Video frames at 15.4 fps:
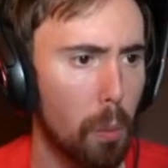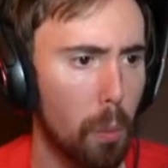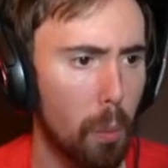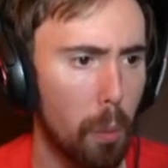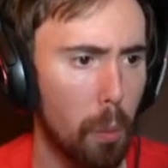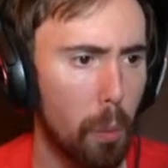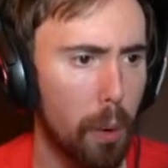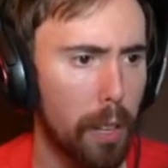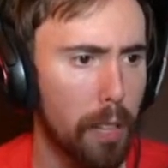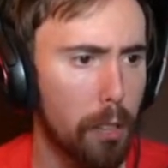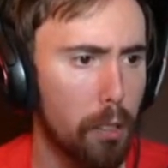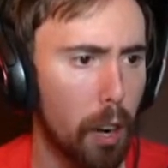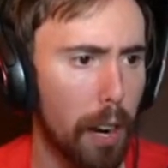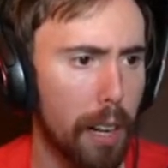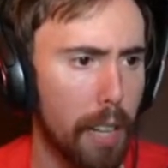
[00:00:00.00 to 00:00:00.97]
What are you
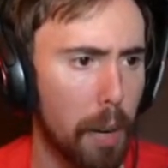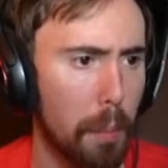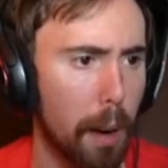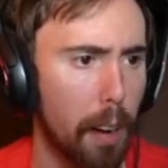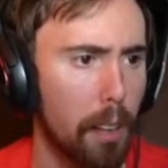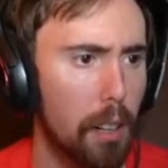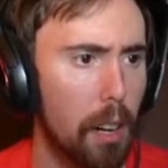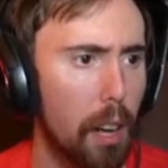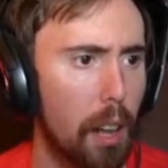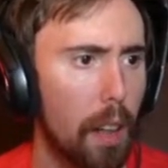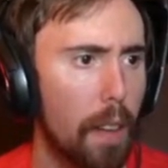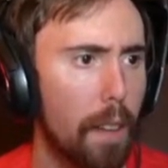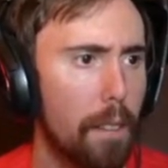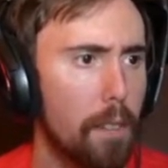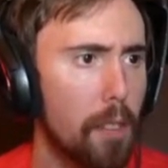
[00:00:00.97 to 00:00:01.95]
talking about?
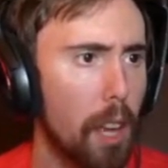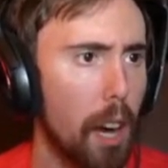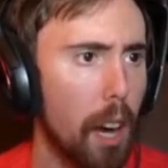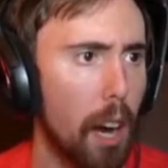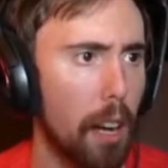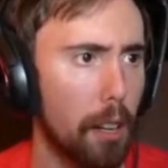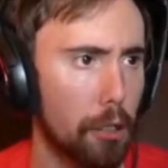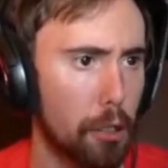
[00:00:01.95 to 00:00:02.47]
There's a new